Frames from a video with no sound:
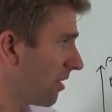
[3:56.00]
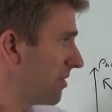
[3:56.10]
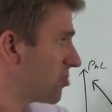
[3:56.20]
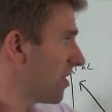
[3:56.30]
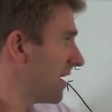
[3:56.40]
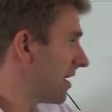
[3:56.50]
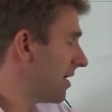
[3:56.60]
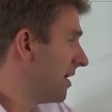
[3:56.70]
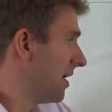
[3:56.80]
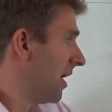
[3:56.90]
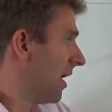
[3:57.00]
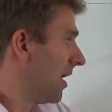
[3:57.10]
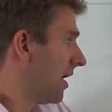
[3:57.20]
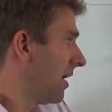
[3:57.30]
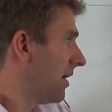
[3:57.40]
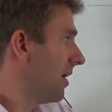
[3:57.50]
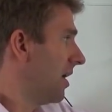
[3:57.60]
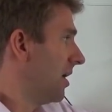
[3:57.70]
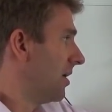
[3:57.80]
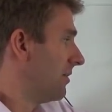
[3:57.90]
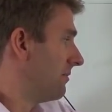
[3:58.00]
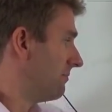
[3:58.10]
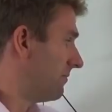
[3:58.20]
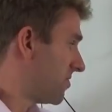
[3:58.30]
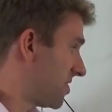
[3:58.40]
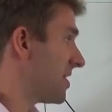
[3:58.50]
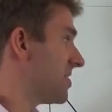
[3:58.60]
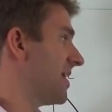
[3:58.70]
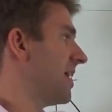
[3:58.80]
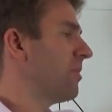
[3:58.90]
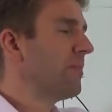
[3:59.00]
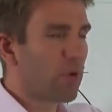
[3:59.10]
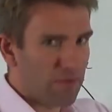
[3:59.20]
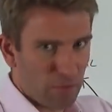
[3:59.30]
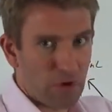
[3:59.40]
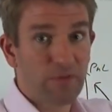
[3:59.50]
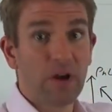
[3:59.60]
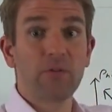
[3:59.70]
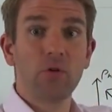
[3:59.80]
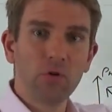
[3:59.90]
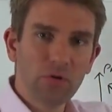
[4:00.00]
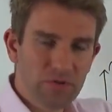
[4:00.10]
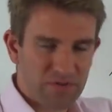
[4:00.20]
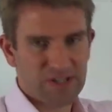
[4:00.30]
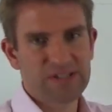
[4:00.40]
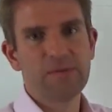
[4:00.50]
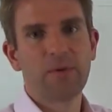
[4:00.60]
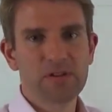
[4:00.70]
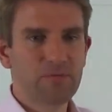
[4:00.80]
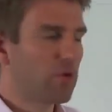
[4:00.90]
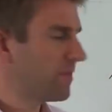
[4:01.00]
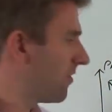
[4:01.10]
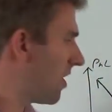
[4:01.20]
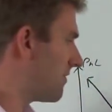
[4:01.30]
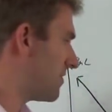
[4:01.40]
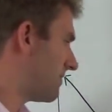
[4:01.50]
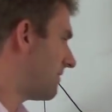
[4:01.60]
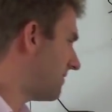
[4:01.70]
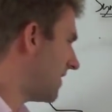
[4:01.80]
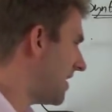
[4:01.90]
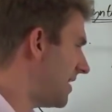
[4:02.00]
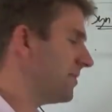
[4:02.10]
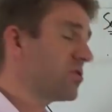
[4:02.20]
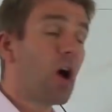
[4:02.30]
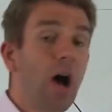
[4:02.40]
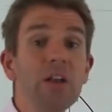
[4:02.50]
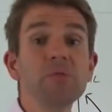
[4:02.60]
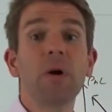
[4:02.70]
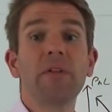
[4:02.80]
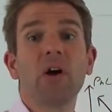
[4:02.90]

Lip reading: trading, at 60, and we bought a 45 call. 60 minus 45 is 15, times by the